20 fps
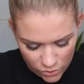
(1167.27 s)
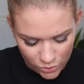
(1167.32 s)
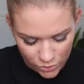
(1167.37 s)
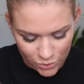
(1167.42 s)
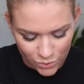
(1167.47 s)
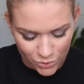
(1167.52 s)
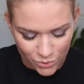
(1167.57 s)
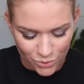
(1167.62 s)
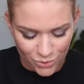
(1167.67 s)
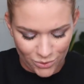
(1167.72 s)

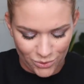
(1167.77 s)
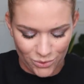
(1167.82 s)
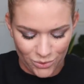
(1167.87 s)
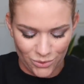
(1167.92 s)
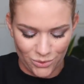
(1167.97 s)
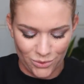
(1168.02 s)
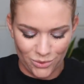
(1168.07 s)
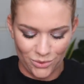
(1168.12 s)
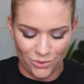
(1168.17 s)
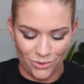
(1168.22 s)

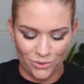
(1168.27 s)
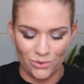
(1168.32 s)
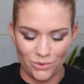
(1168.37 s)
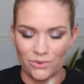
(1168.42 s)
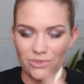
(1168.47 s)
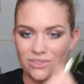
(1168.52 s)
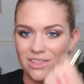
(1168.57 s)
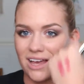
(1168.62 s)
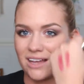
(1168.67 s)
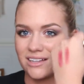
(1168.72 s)
Ooh,
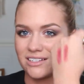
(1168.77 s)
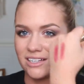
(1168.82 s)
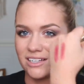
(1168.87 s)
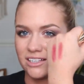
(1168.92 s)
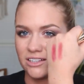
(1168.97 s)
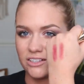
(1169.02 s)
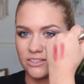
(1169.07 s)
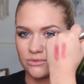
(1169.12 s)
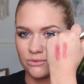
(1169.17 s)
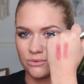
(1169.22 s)
that
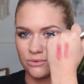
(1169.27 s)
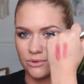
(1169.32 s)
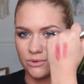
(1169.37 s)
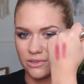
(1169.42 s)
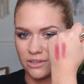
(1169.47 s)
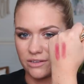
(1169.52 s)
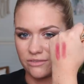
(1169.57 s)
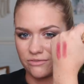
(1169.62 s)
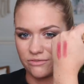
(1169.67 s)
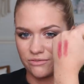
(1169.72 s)
shade looks
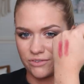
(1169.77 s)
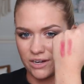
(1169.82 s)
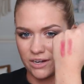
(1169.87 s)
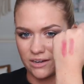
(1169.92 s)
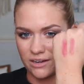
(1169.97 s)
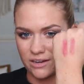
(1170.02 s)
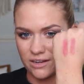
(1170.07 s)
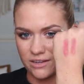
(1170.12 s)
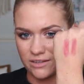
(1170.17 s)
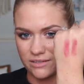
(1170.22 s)
really
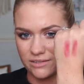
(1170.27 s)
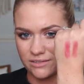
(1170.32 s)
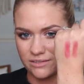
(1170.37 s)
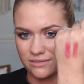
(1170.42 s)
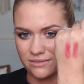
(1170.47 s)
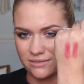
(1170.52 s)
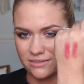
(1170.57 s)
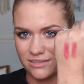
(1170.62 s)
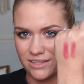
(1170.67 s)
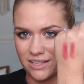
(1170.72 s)
friggin' nice.